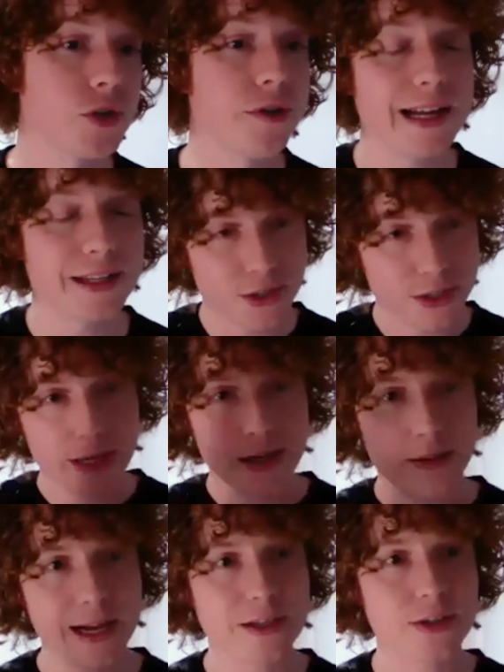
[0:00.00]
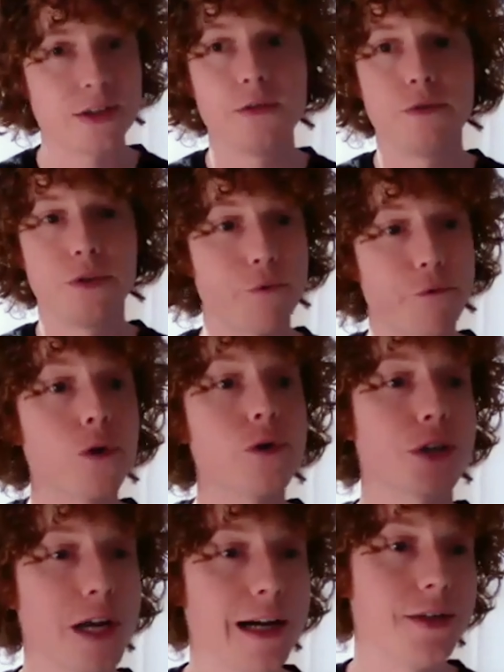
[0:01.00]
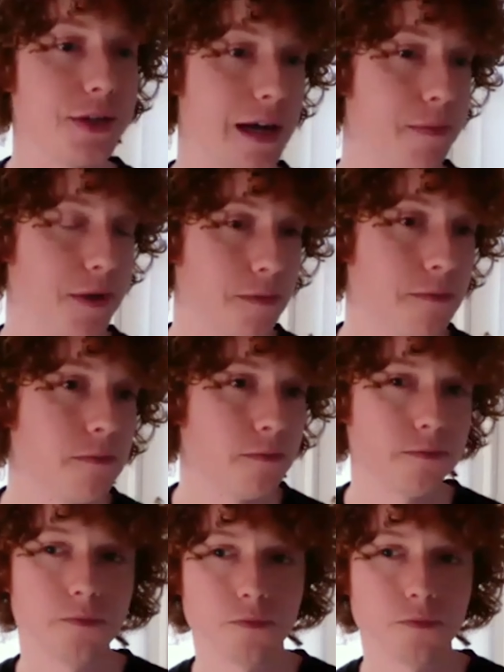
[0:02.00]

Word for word: that's— Yeah, and you actually explained it's, it's not